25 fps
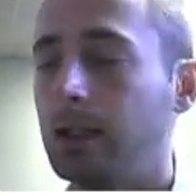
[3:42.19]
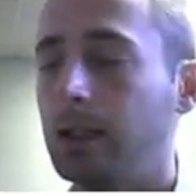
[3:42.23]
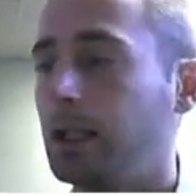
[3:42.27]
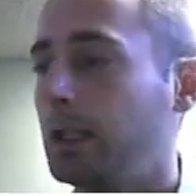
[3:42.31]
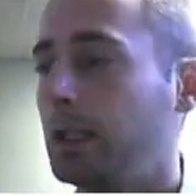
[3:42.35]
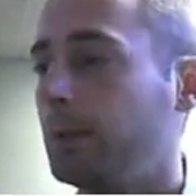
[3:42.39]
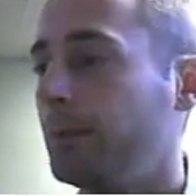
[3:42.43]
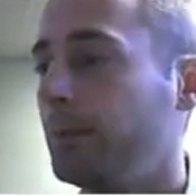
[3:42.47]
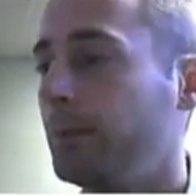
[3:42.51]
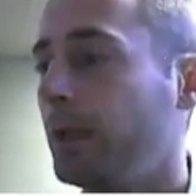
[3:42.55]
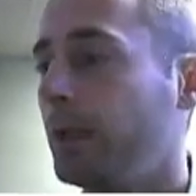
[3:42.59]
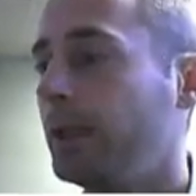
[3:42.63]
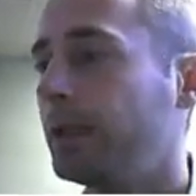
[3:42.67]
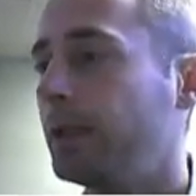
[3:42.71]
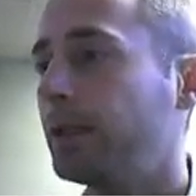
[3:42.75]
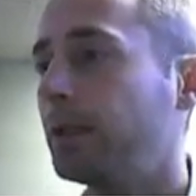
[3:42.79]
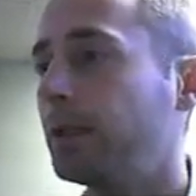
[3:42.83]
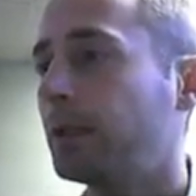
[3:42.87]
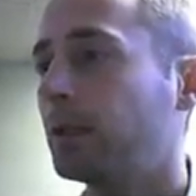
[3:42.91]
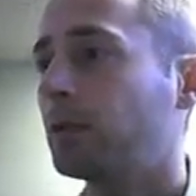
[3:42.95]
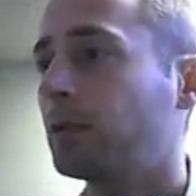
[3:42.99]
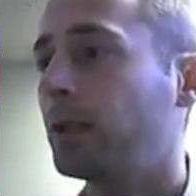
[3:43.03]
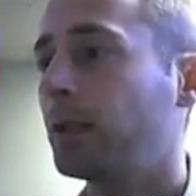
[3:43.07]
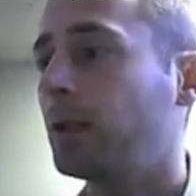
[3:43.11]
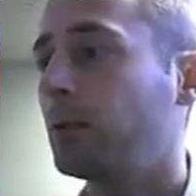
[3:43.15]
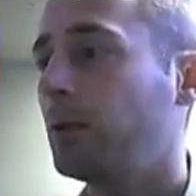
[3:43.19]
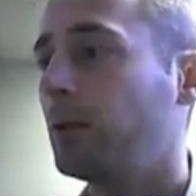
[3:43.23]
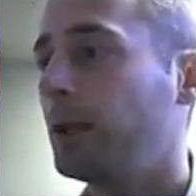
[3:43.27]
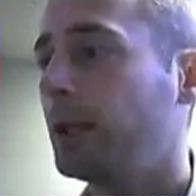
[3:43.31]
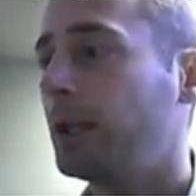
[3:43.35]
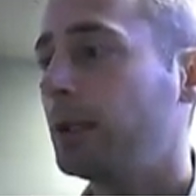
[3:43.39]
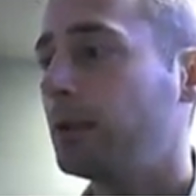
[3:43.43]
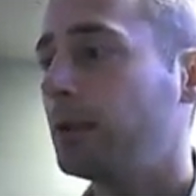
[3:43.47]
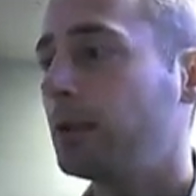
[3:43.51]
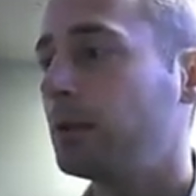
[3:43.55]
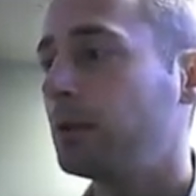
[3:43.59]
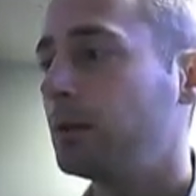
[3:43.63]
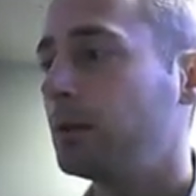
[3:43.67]
And this is a great
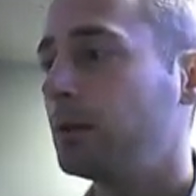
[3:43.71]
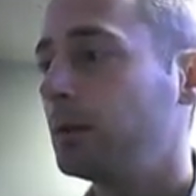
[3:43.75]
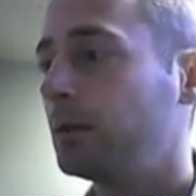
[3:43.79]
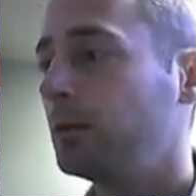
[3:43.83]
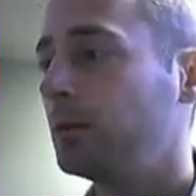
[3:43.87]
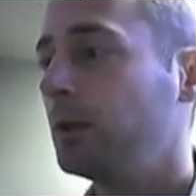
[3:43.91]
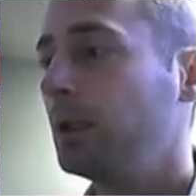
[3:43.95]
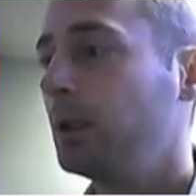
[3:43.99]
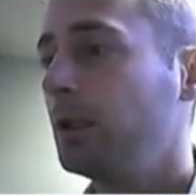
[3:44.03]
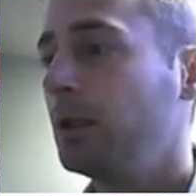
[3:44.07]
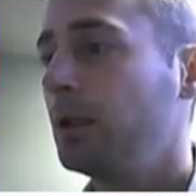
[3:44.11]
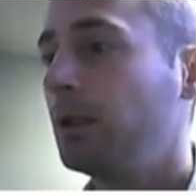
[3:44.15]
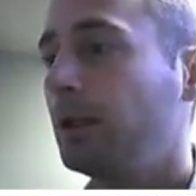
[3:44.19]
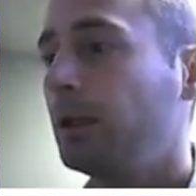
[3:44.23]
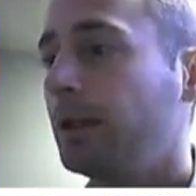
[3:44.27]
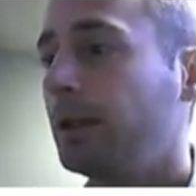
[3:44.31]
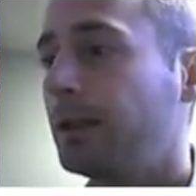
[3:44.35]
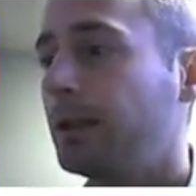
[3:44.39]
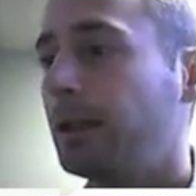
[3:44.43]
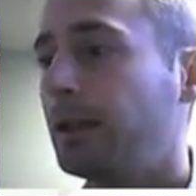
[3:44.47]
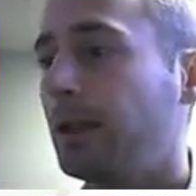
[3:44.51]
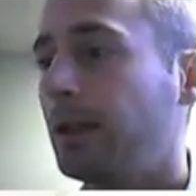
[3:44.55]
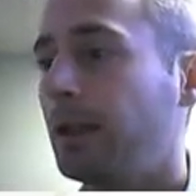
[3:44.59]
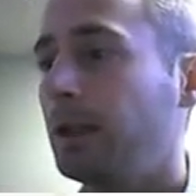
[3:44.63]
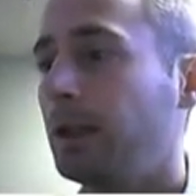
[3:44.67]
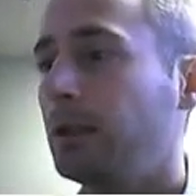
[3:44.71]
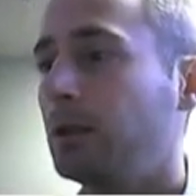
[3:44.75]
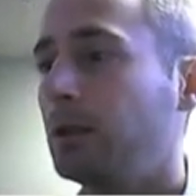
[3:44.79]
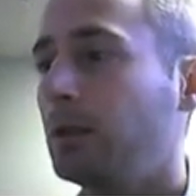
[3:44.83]
way to, let's say